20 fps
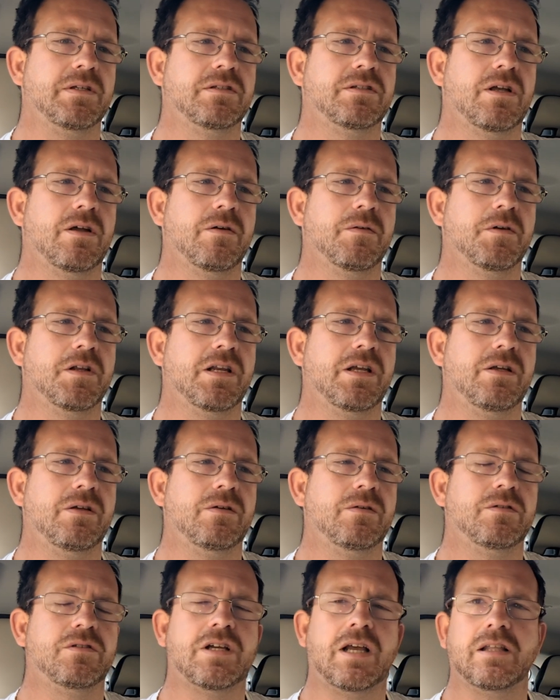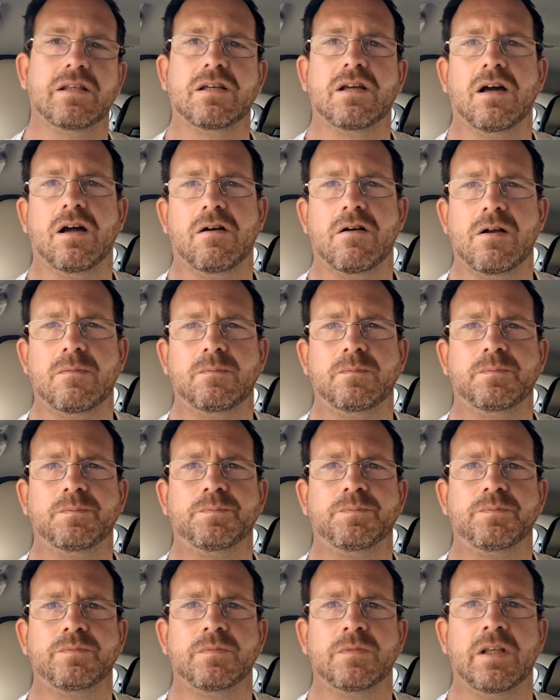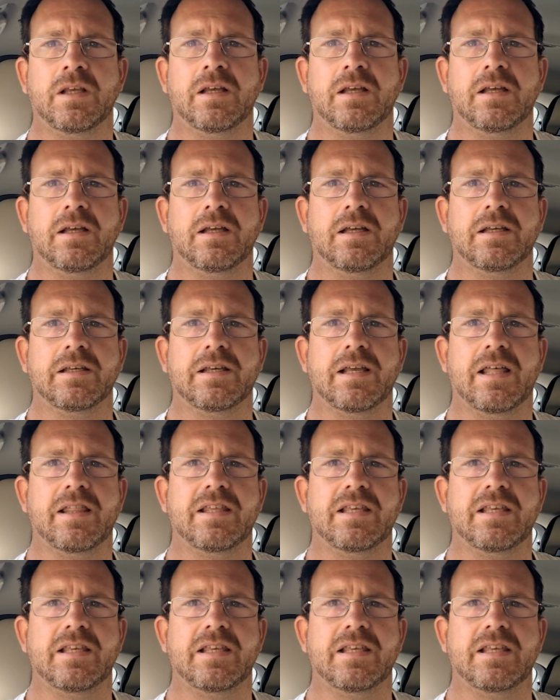So I'm going to jack the car up, get